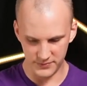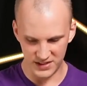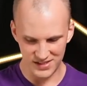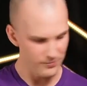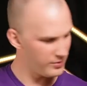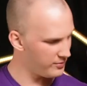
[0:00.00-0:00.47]

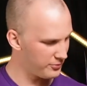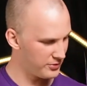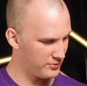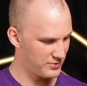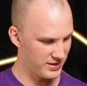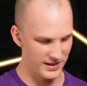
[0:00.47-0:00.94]
some people
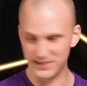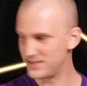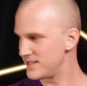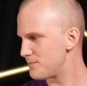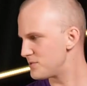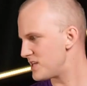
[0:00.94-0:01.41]
use like
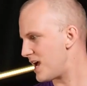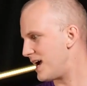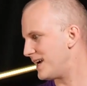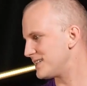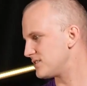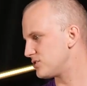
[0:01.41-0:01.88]
zip
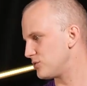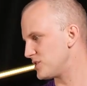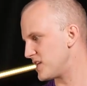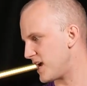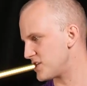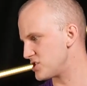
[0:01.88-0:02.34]
ties to
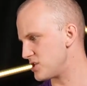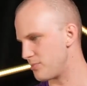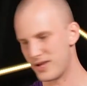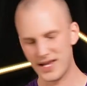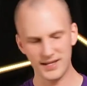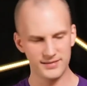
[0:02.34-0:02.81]
attach the
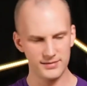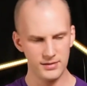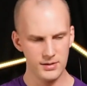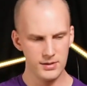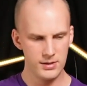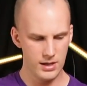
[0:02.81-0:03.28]
pecs
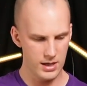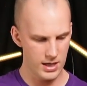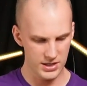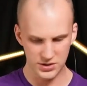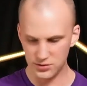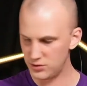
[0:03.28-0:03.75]
uh,
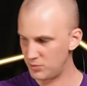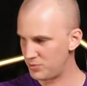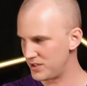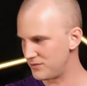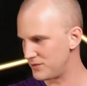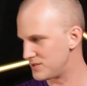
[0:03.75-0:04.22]
to the
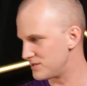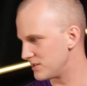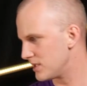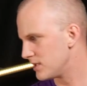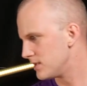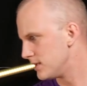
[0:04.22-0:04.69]
PVC.